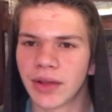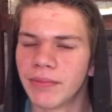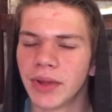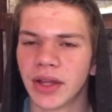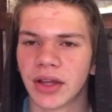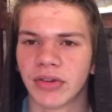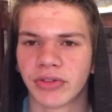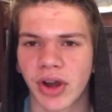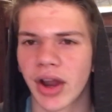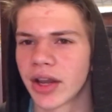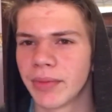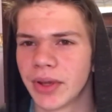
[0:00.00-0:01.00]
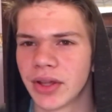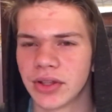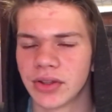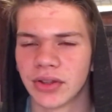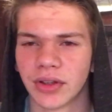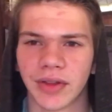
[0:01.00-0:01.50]
it big and trying to make a
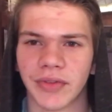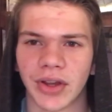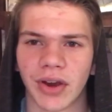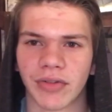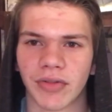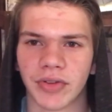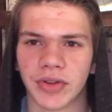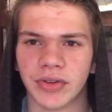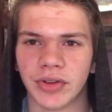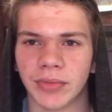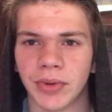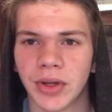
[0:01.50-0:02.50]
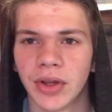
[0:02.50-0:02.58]
living off of YouTube.